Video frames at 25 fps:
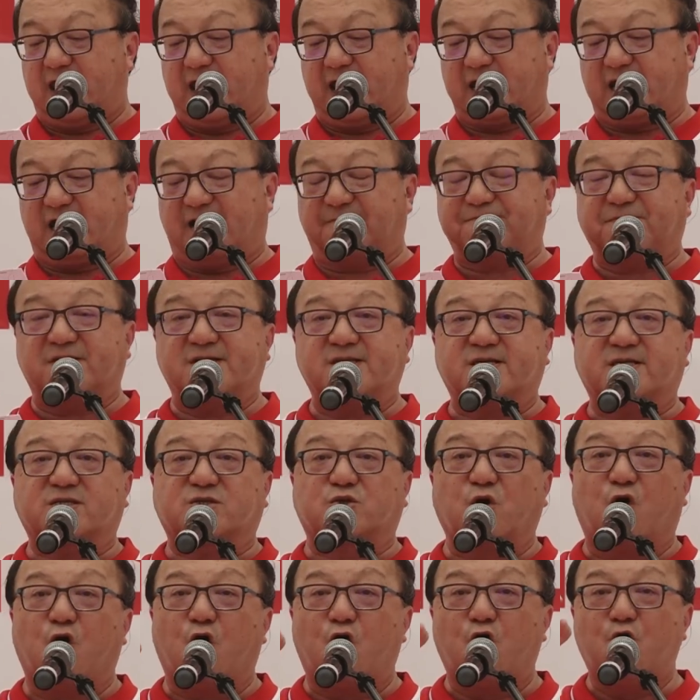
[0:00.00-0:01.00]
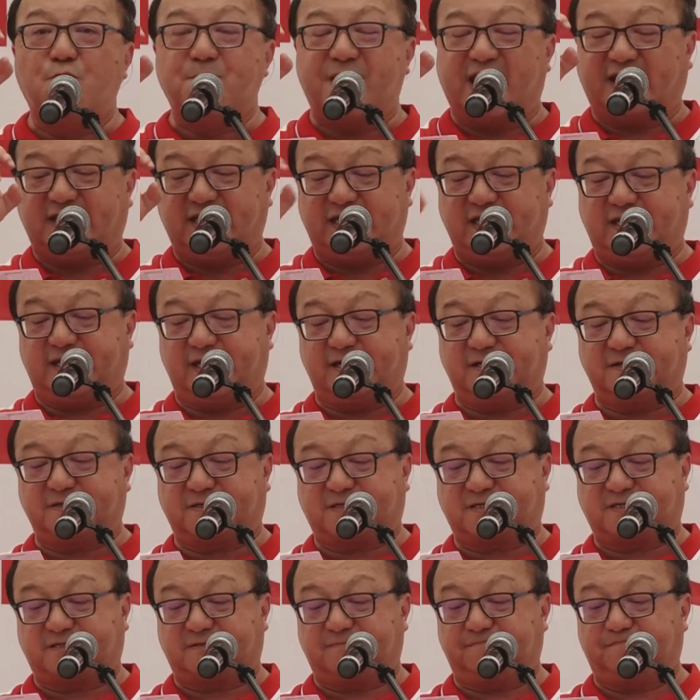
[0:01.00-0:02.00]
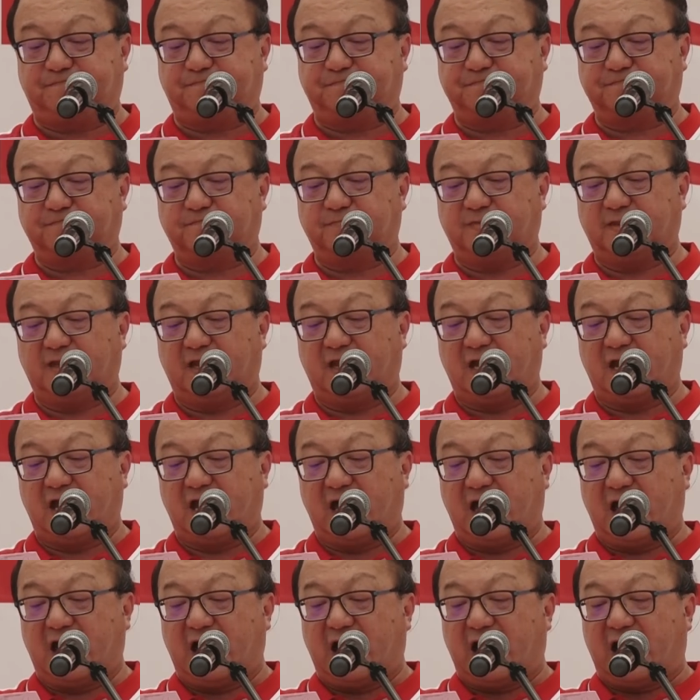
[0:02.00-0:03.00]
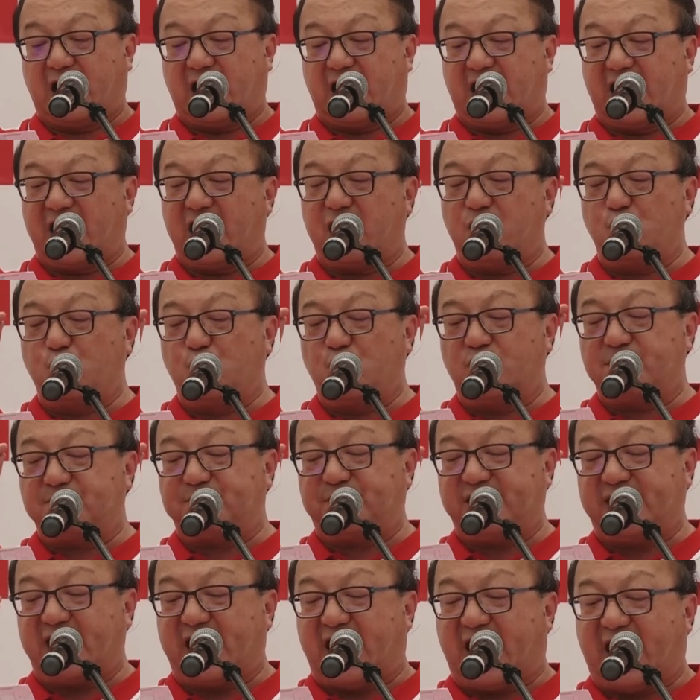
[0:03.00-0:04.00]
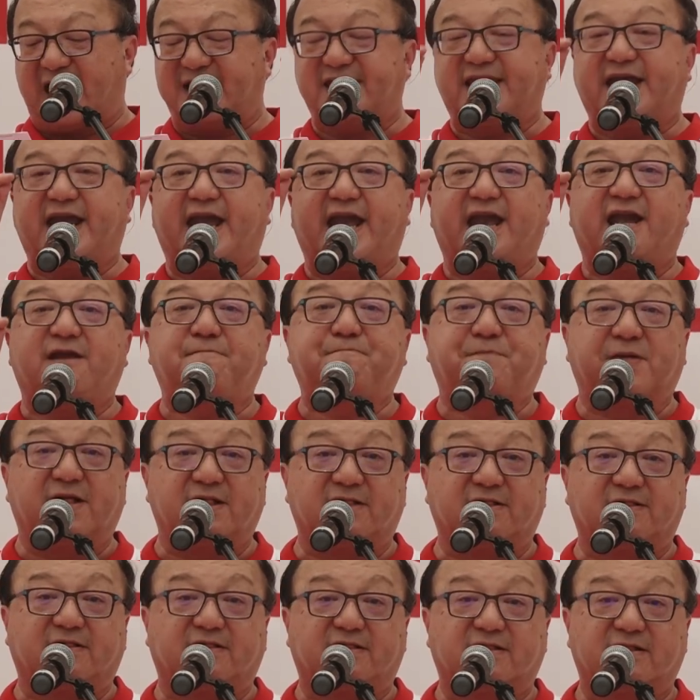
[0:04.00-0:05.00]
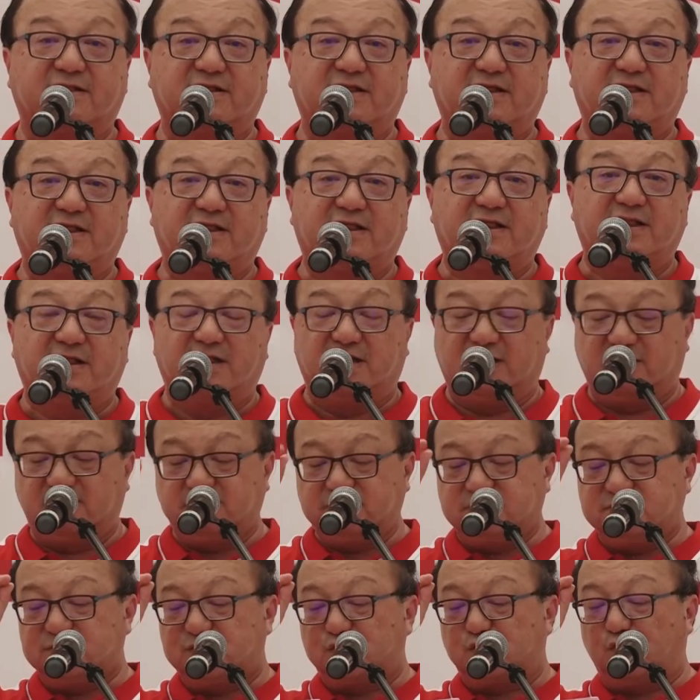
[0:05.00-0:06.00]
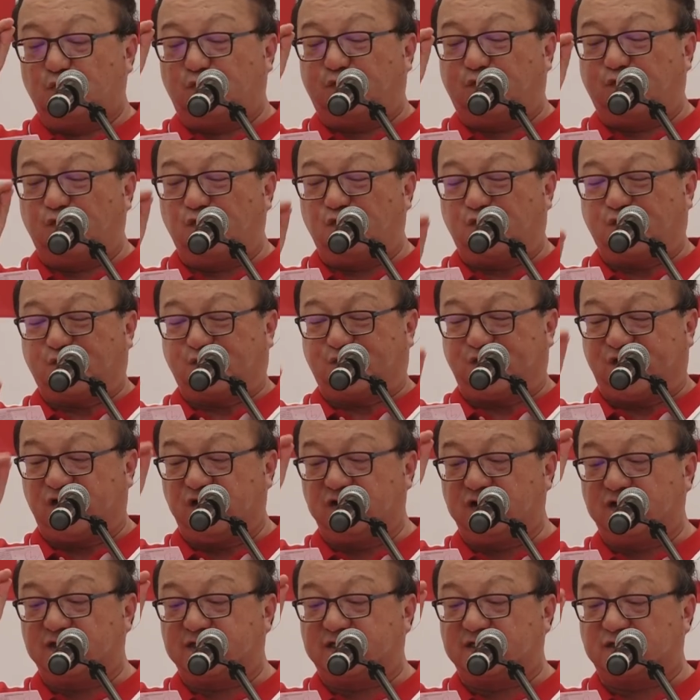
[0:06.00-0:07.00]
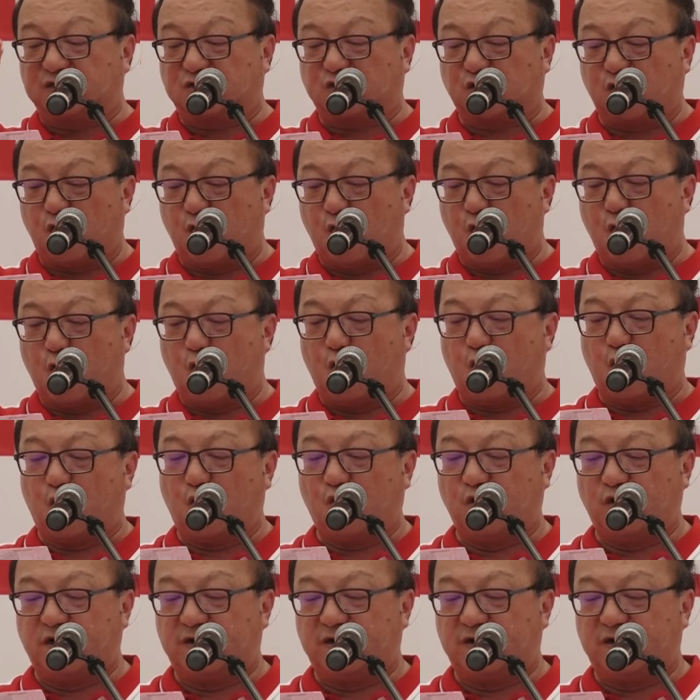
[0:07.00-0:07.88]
And after so many years, I would be unable to fulfill the role